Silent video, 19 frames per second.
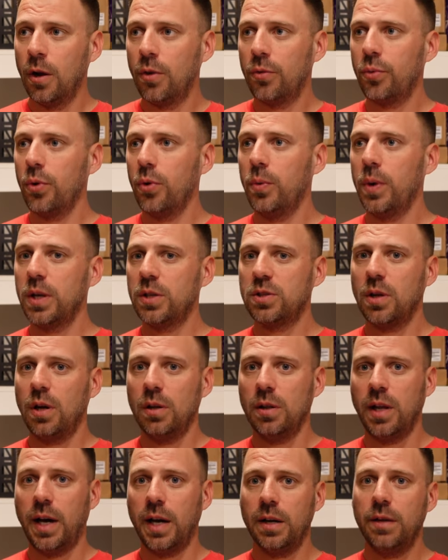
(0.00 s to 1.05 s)
through which a
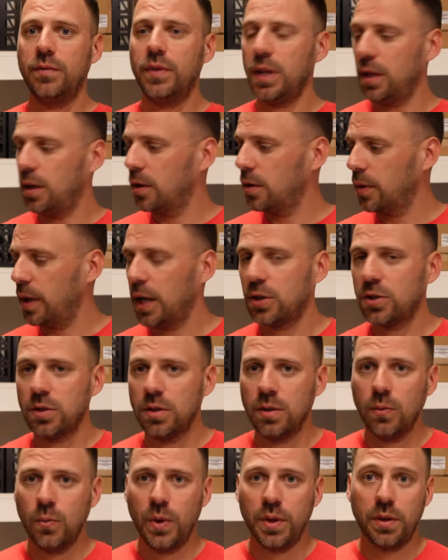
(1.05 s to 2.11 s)
lot of the
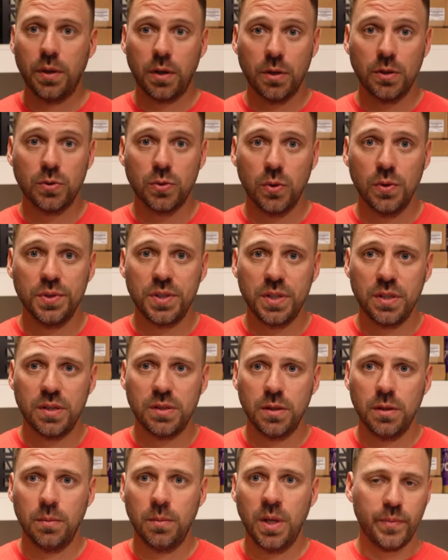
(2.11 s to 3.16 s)
interaction with the control
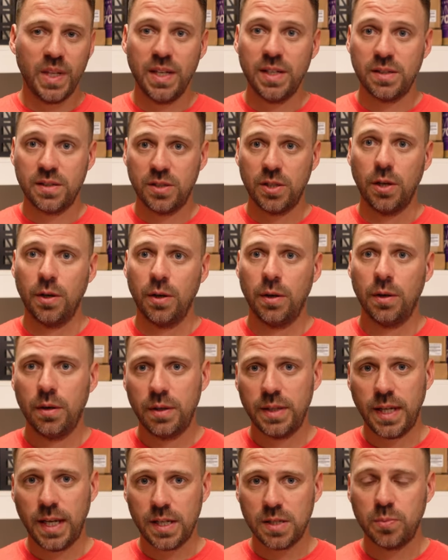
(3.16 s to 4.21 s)
system is done,
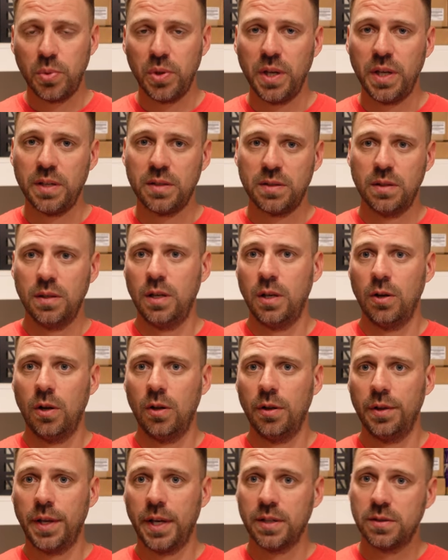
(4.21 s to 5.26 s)
takes place, and
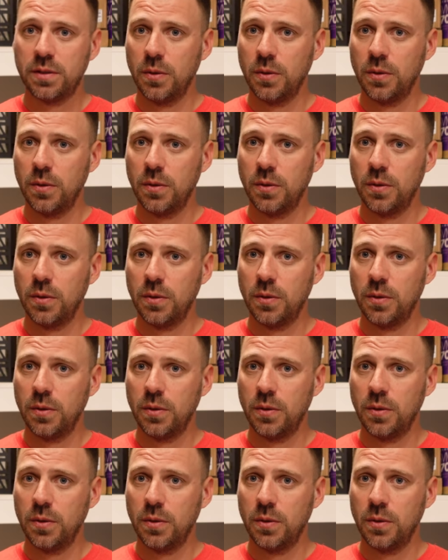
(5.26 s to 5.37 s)
all of that.